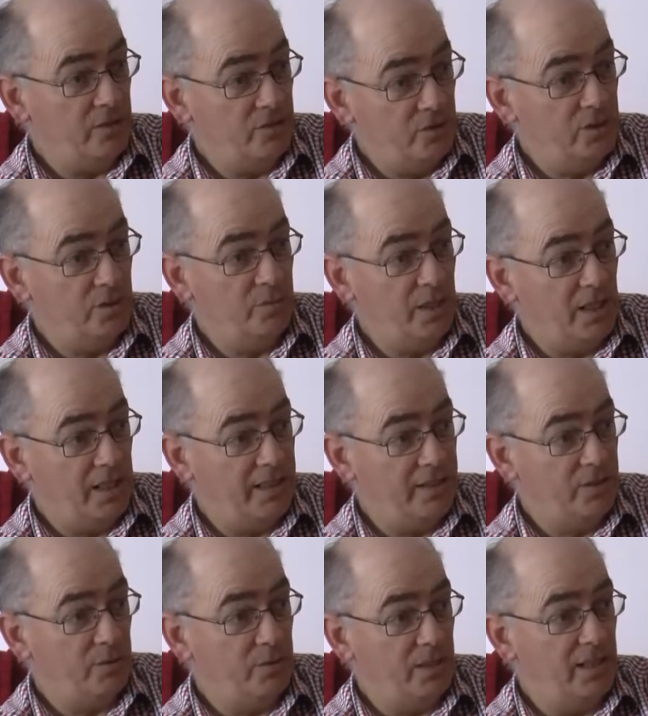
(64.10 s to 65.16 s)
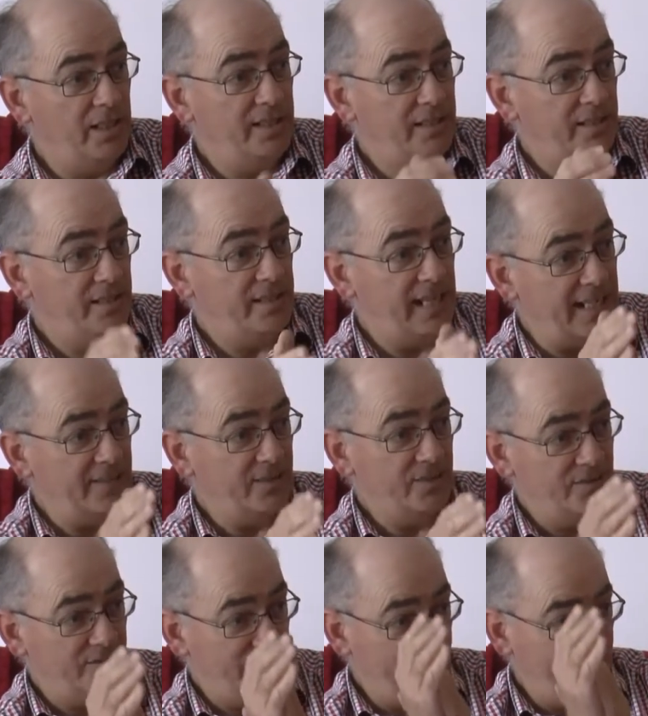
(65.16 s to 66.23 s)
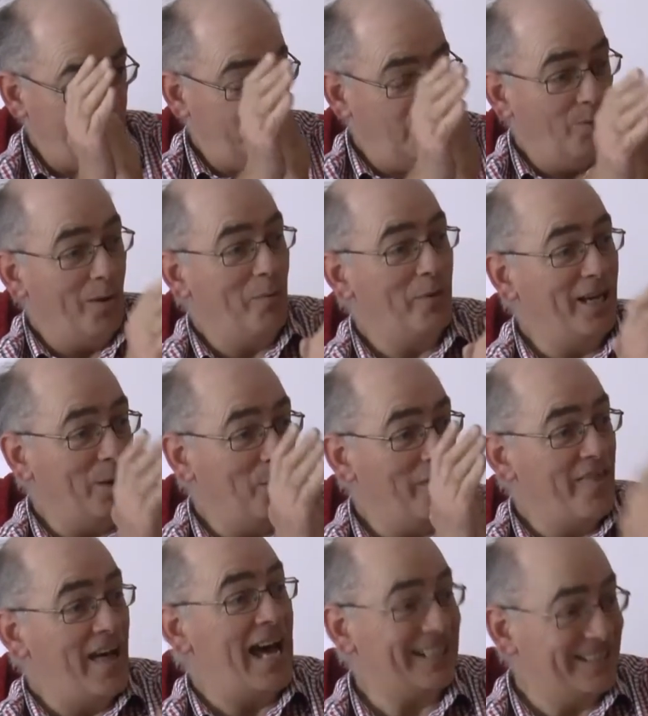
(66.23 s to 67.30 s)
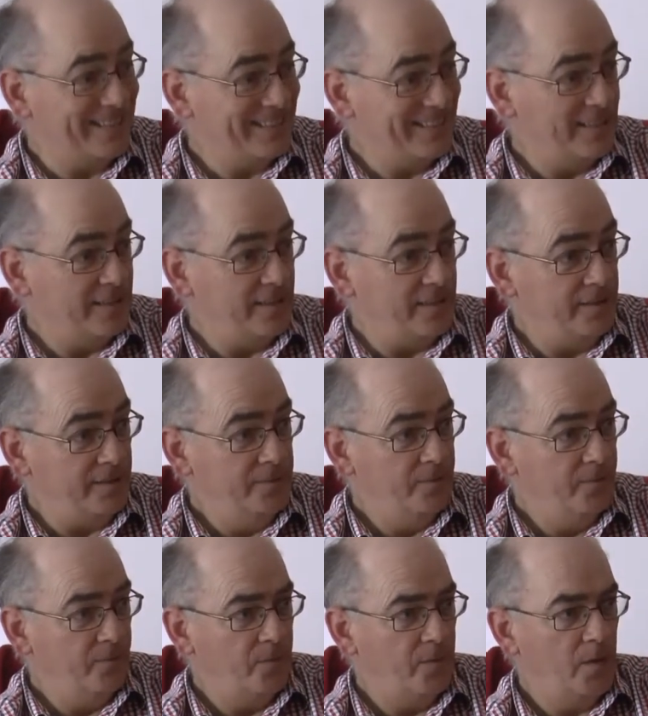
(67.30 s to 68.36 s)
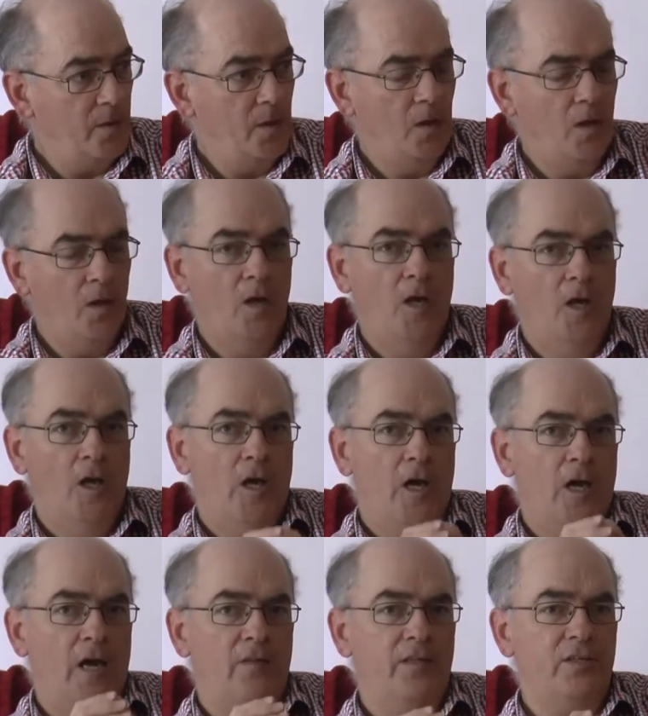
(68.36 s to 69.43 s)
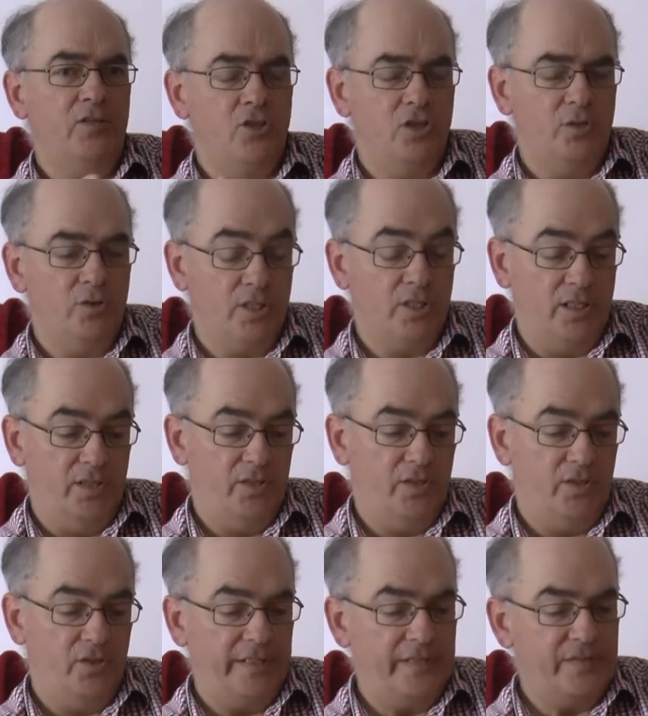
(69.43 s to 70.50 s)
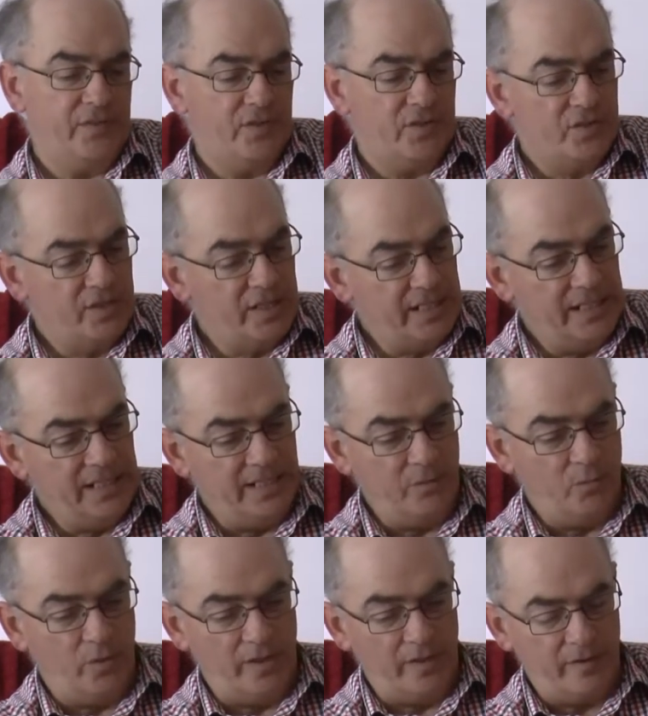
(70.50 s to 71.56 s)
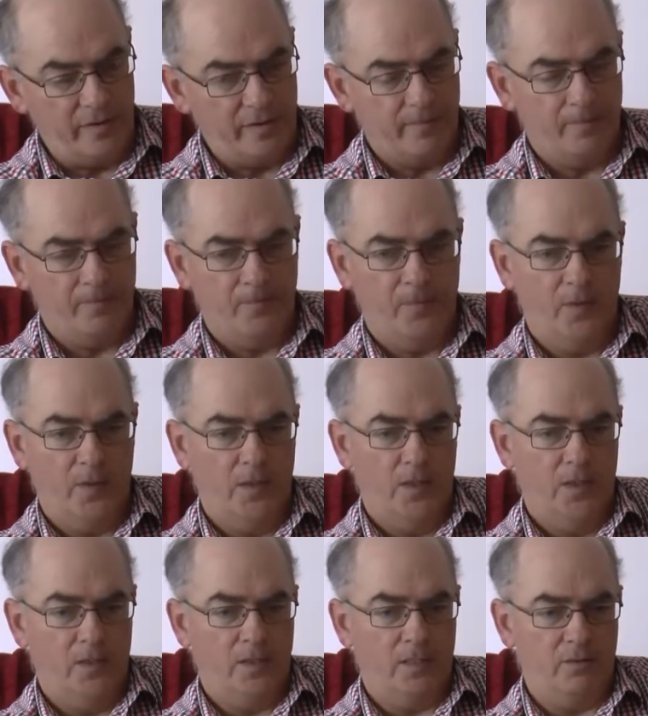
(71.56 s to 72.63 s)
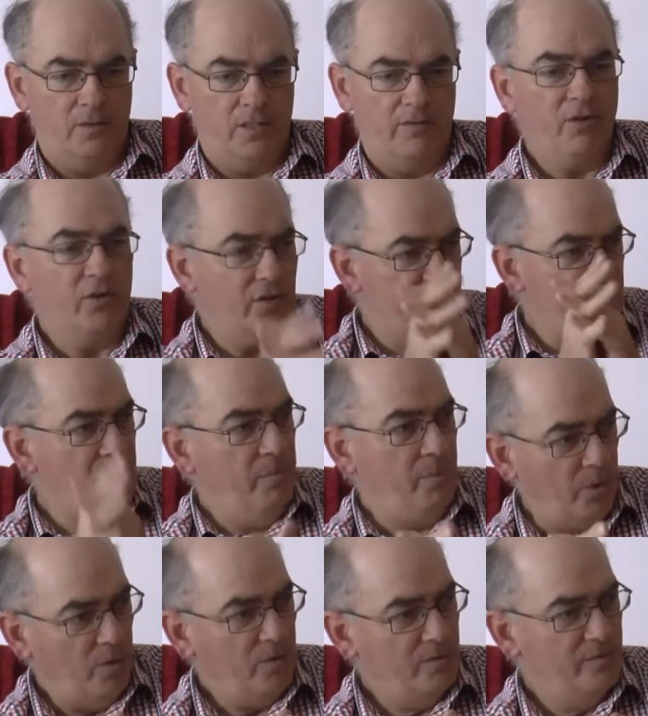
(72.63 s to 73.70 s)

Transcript: on to and we cling to, at least that's, we know where we are with that, you know? And these Jewish guys that Jesus is dealing with, they've got the temple.